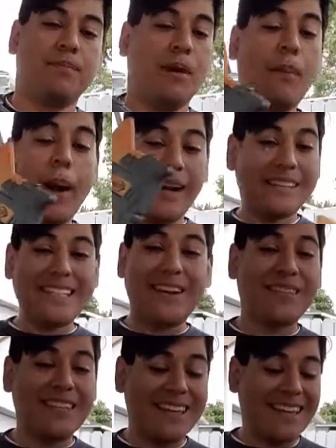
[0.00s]
epoxy
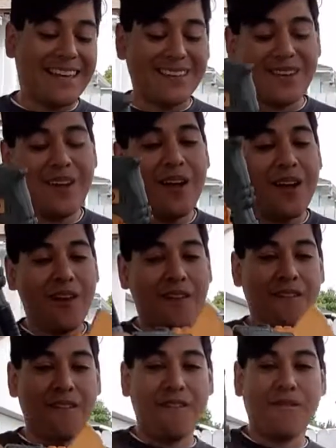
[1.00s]
everything together,
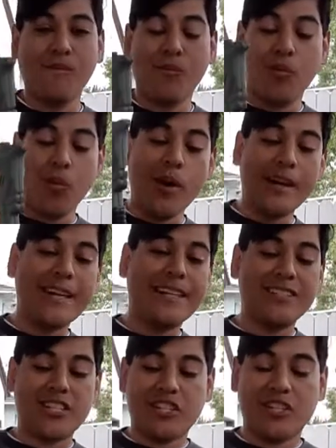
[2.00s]
one
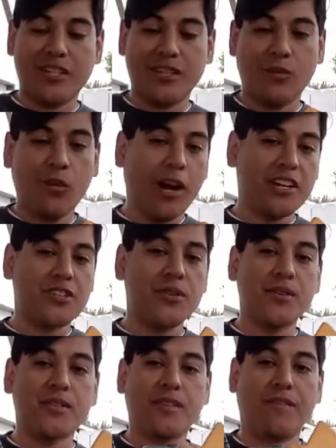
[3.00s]
inch
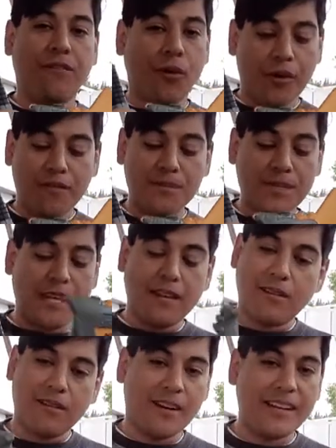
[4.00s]
washers, four of them
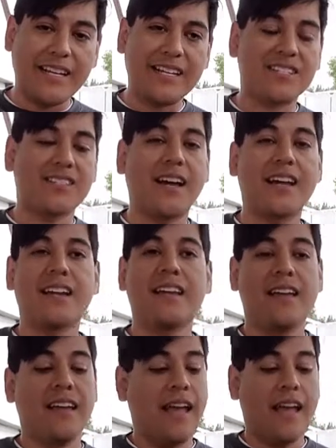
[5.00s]
together on each side,
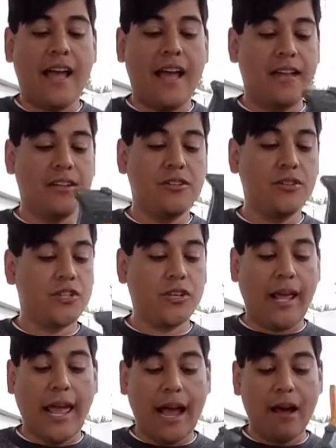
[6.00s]
and you
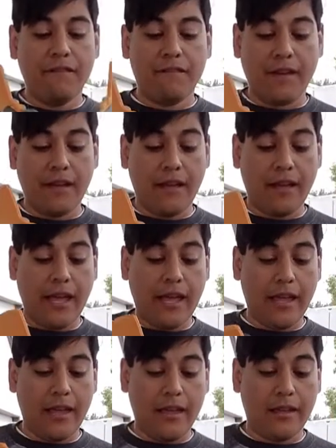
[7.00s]
should have
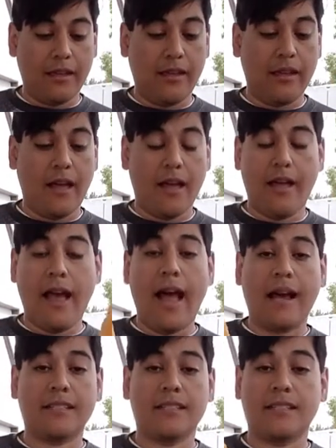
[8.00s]
a
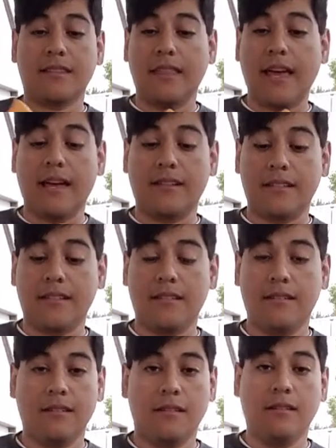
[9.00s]
axe that
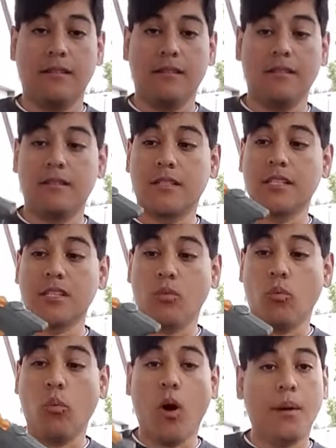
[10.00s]

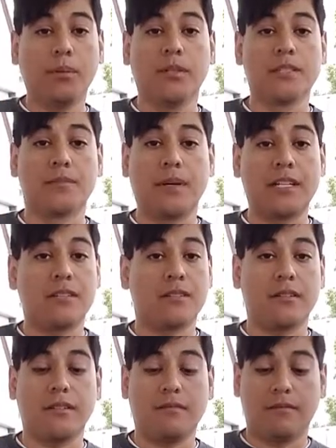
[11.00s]
doesn't wobble as much
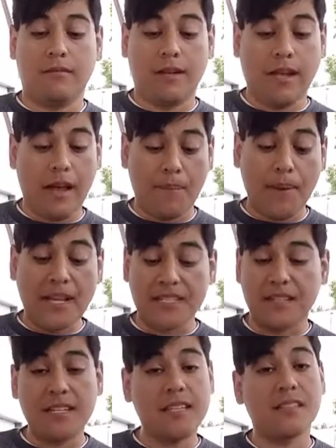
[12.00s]
and makes
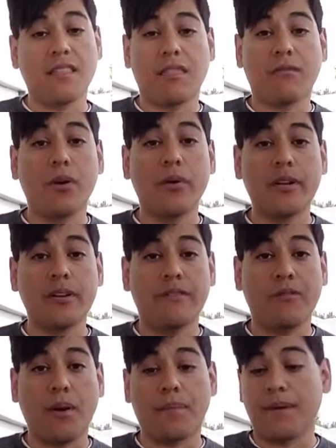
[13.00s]
a decent throwing
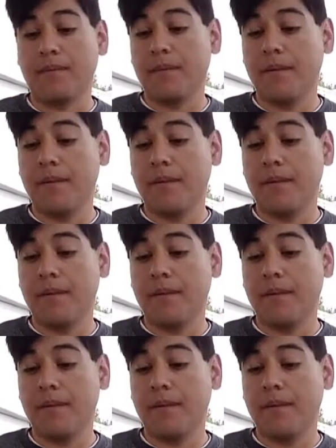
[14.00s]
Nerf weapon.